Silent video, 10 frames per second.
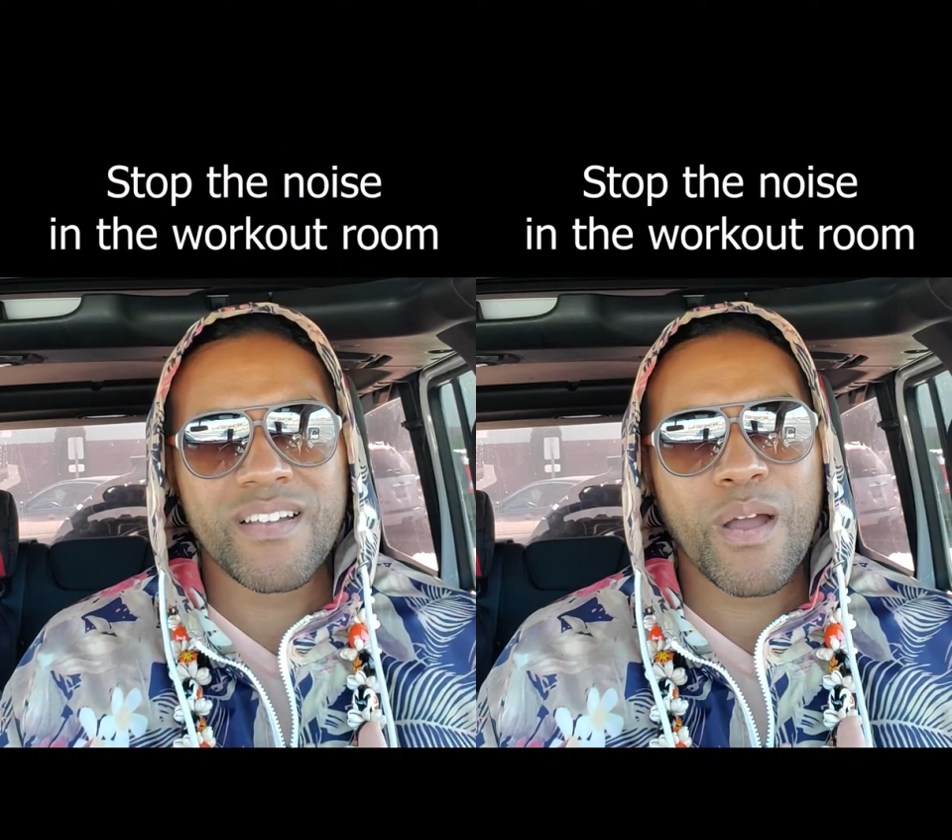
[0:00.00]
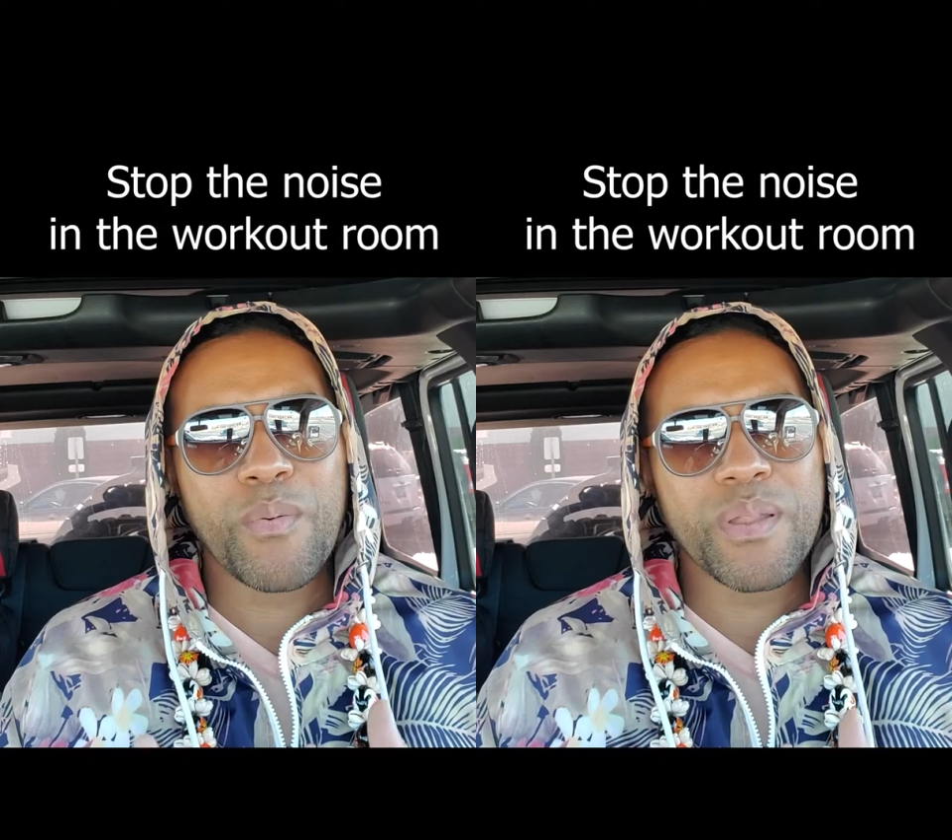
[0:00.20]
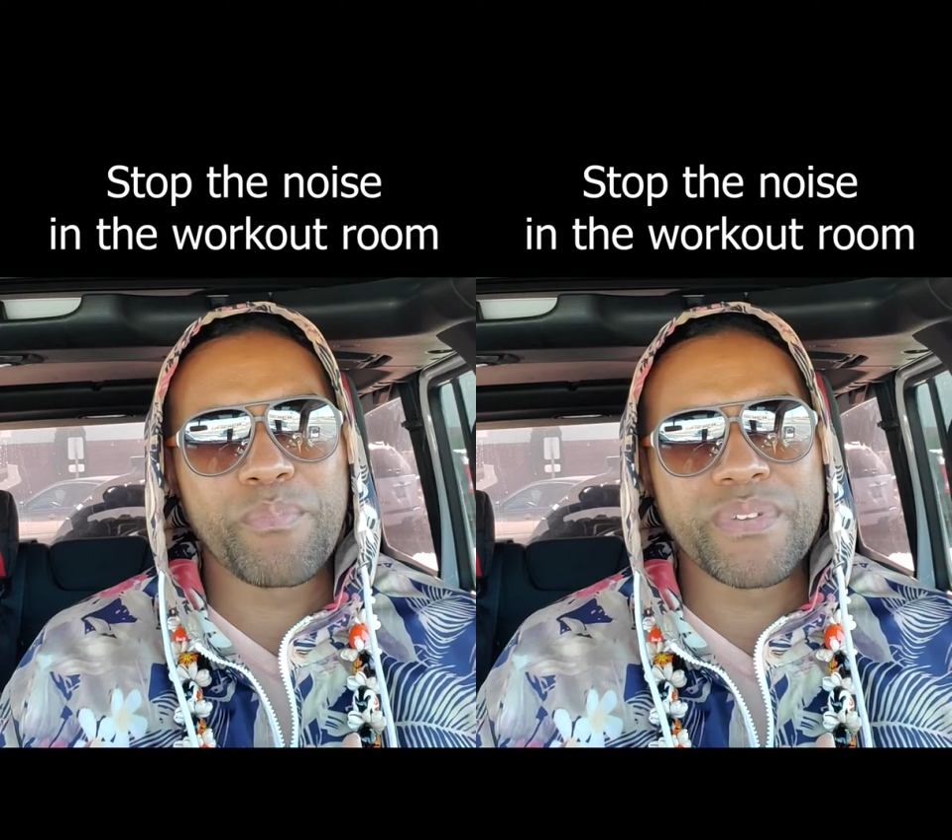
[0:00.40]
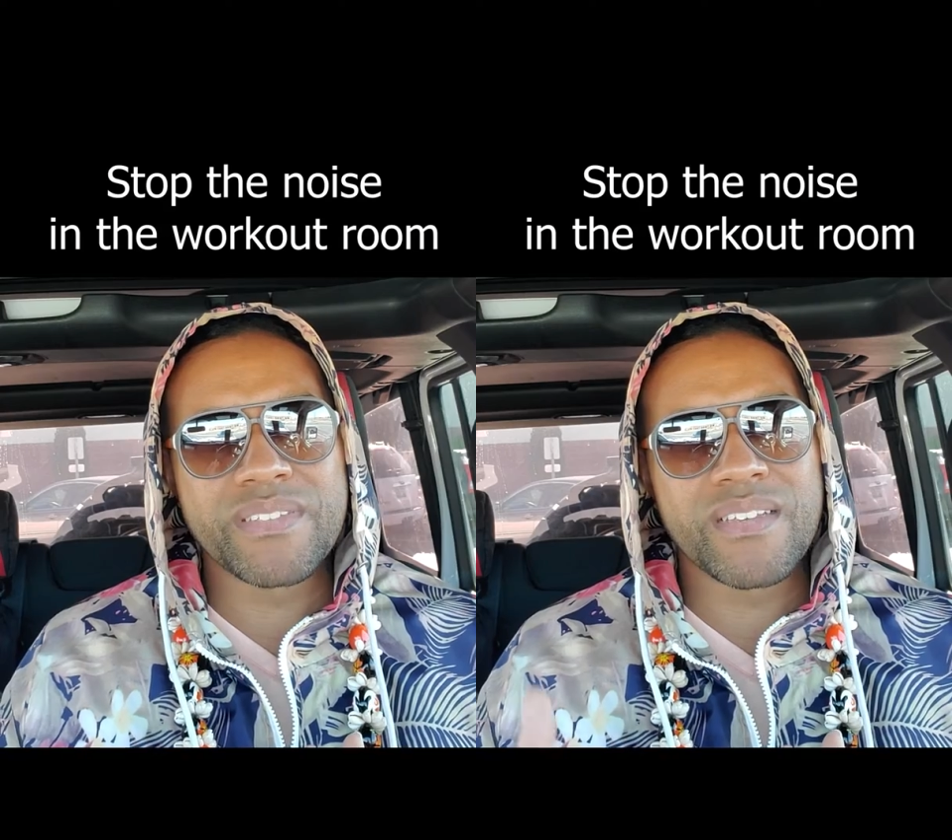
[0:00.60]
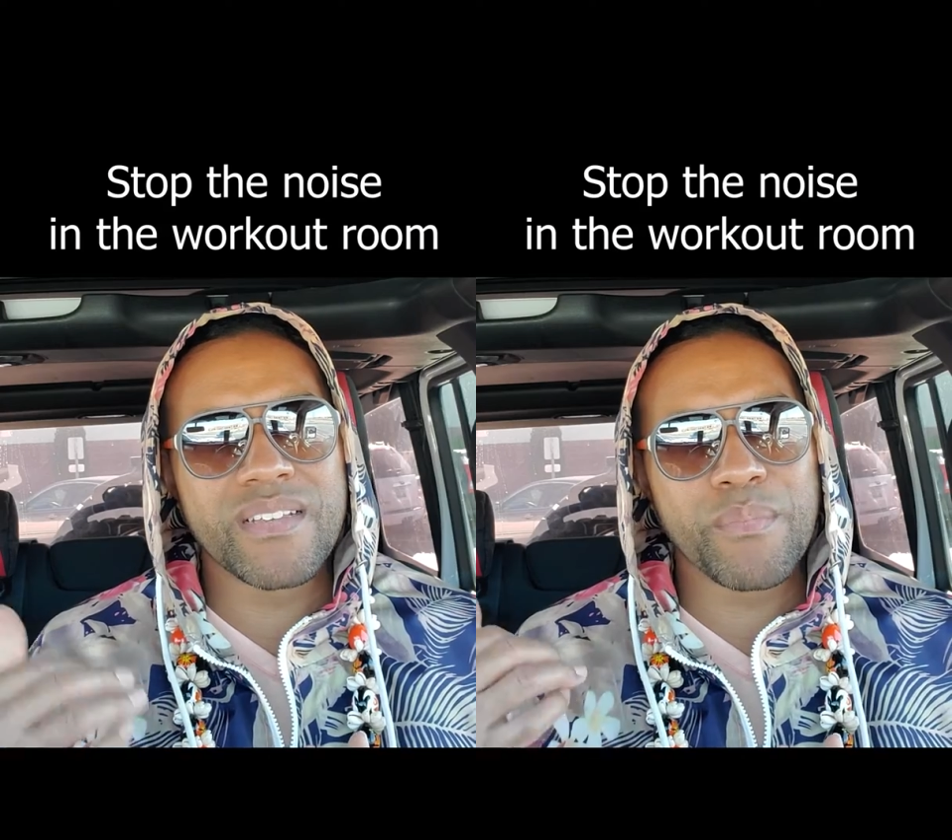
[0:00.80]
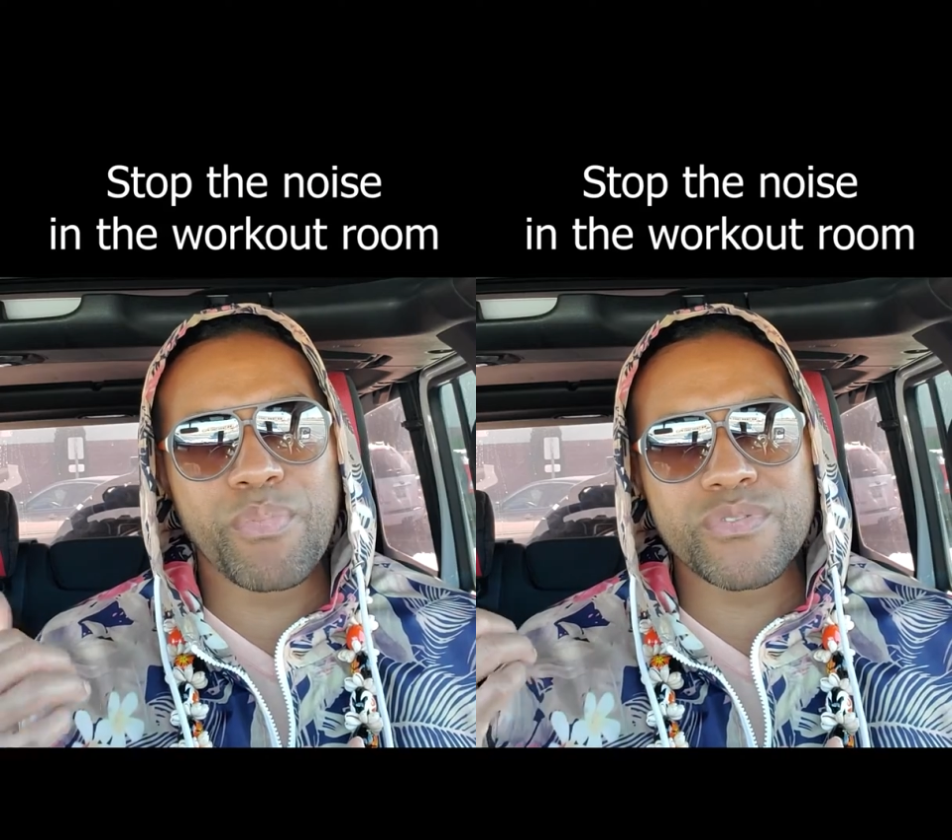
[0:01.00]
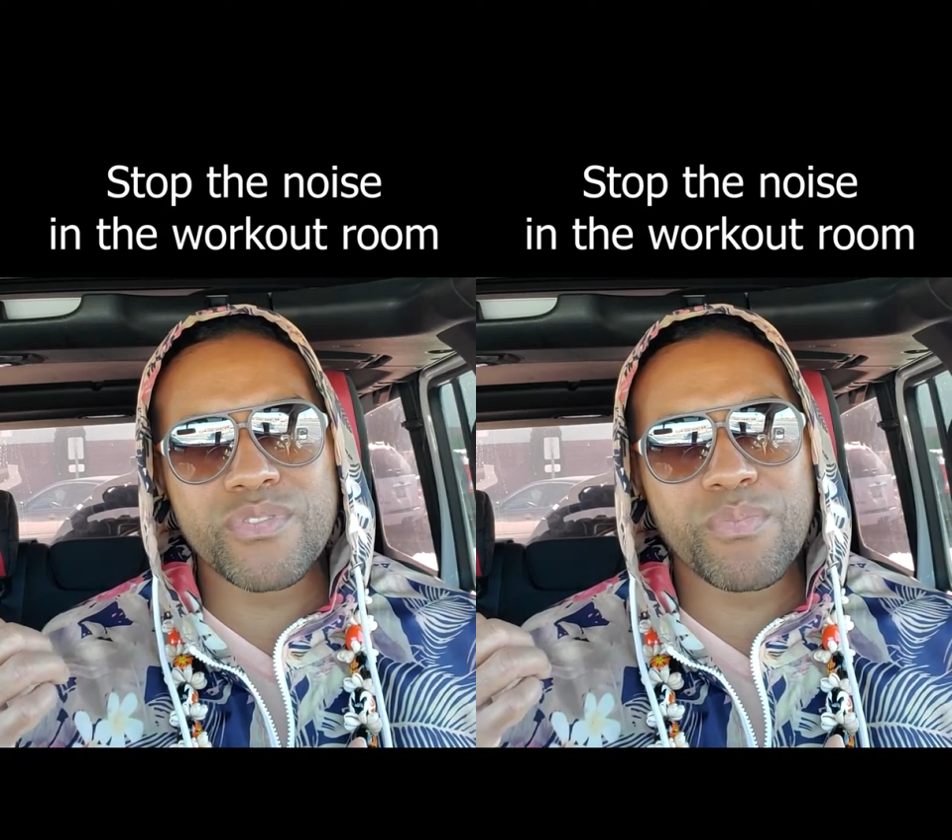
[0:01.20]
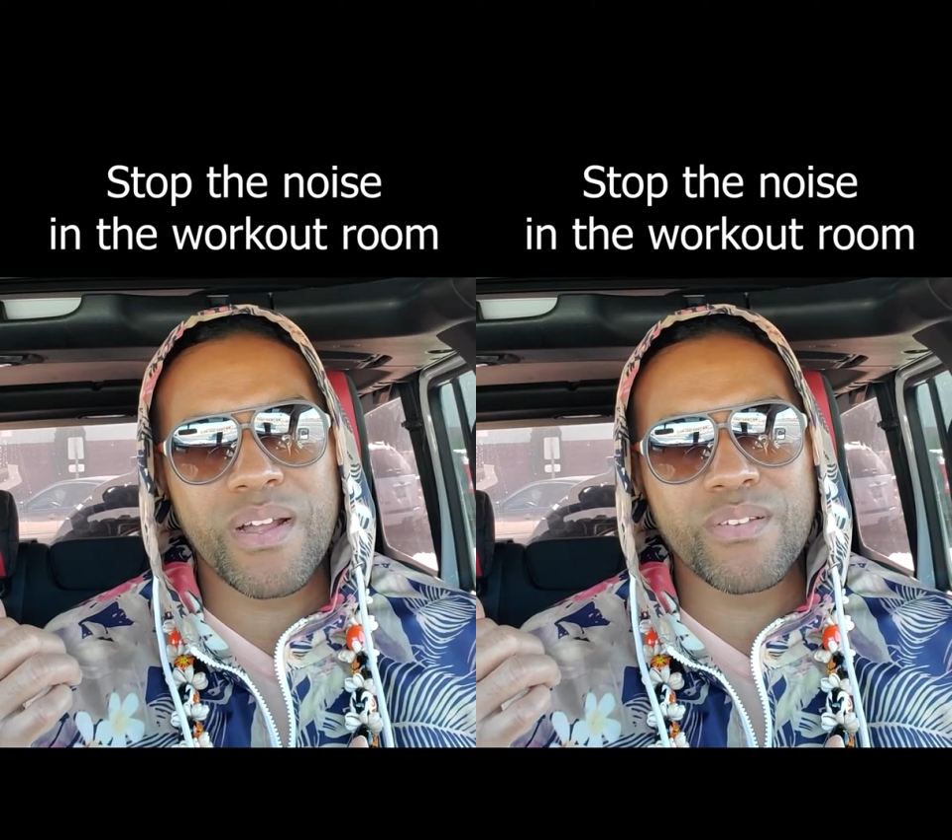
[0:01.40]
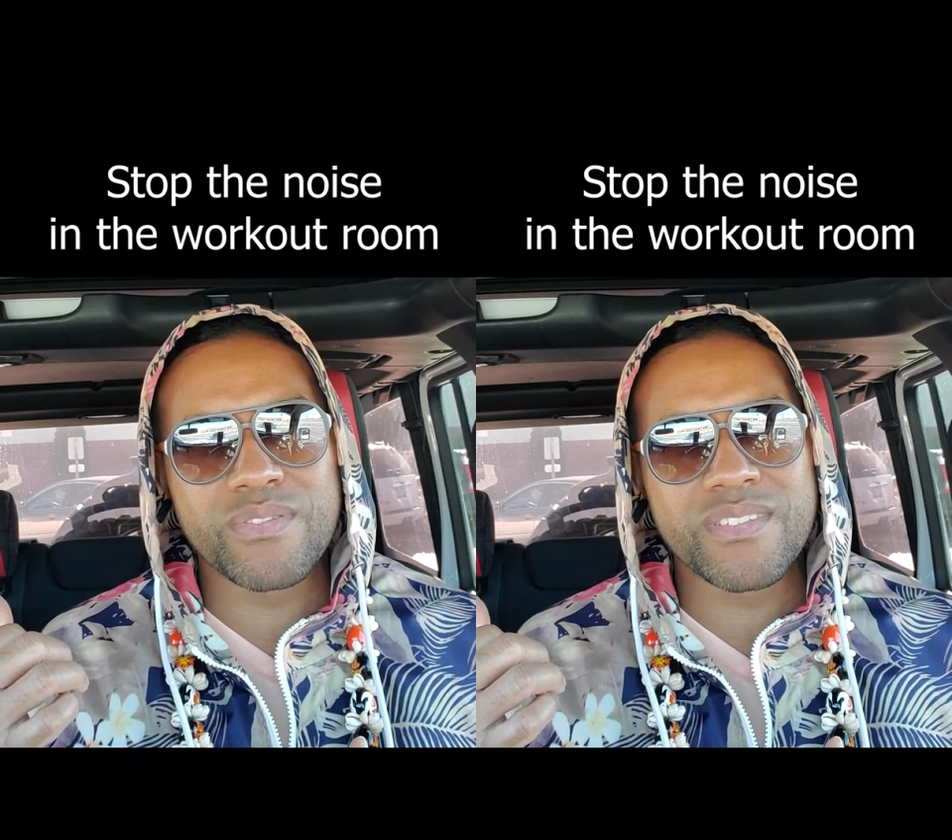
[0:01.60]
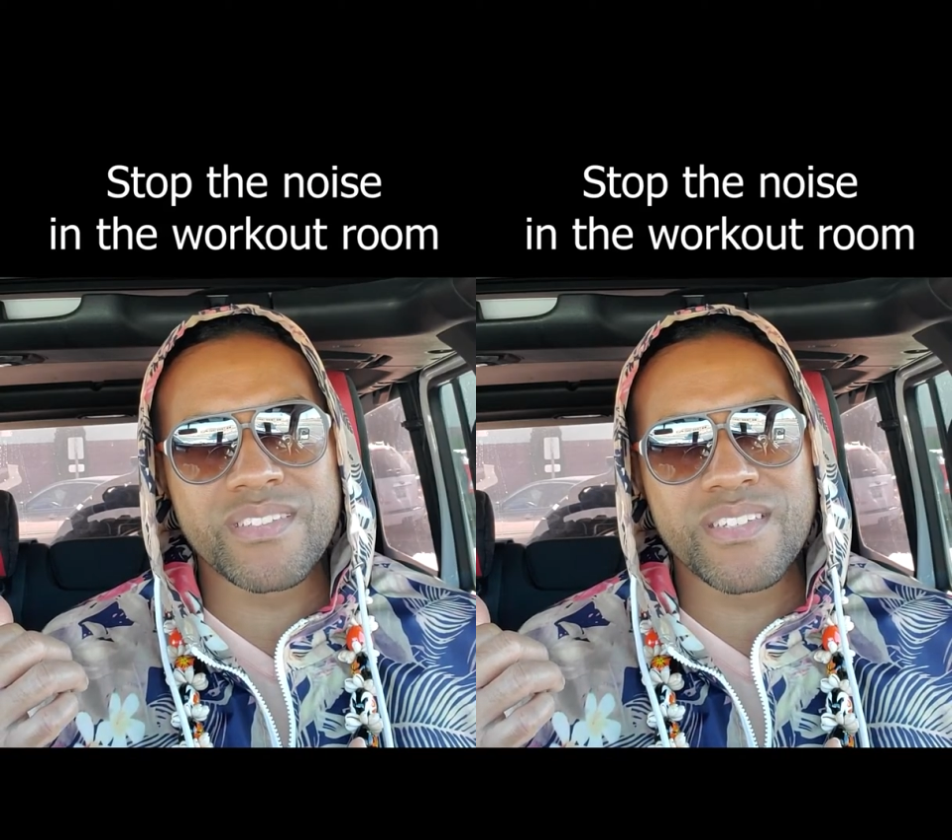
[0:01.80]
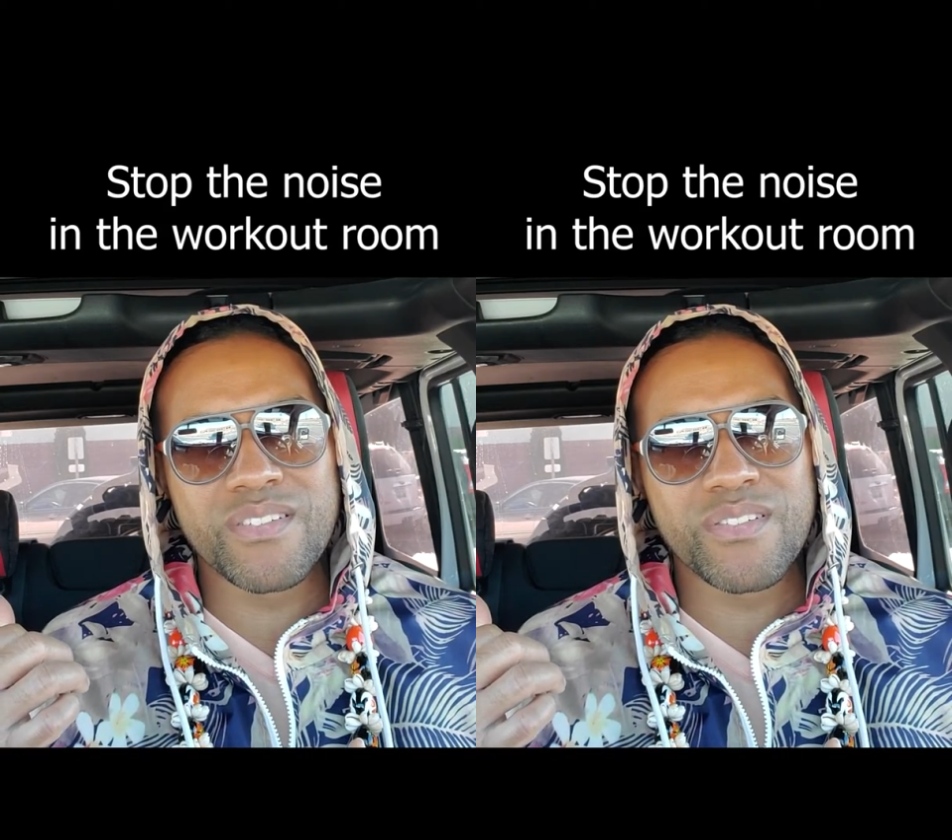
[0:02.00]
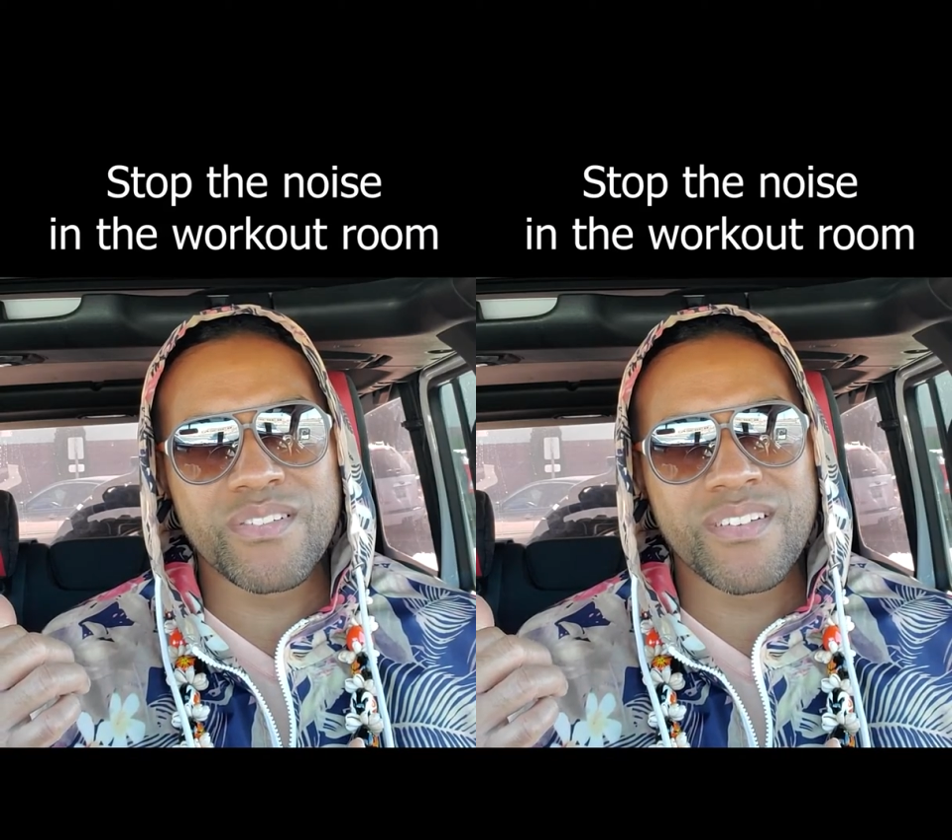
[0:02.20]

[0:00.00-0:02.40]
awole pise le potu malositino.